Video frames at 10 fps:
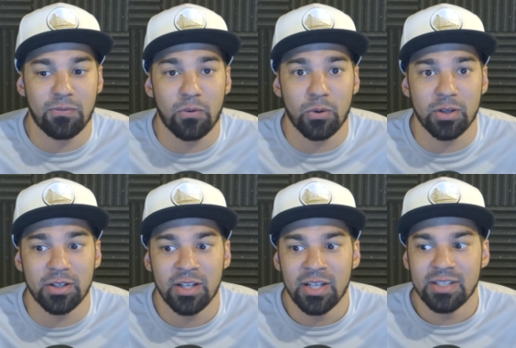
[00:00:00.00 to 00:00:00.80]

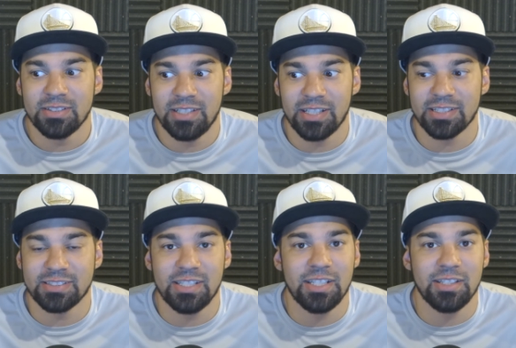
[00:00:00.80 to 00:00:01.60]
for
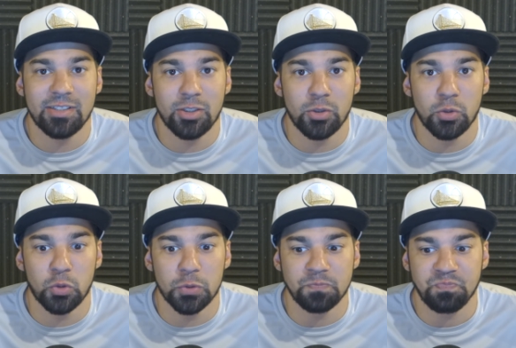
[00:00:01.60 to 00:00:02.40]
DxD
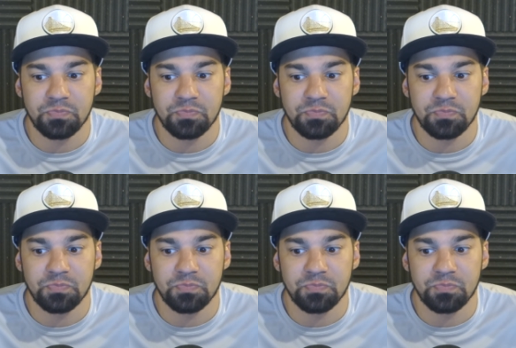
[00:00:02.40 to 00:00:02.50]
to